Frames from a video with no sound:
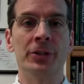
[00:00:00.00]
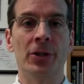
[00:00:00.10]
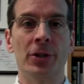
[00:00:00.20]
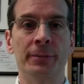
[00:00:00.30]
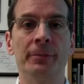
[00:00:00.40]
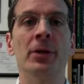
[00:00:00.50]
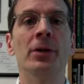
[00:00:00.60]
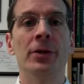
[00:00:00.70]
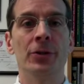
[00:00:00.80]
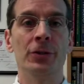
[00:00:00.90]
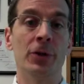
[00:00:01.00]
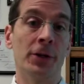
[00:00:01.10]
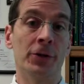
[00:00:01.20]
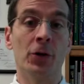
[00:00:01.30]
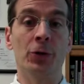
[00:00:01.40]
are you've got
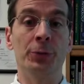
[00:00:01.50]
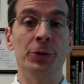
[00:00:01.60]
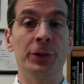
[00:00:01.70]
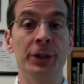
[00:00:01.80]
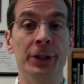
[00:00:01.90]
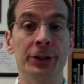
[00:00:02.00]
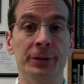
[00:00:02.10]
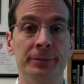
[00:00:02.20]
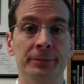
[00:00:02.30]
an autoimmune condition.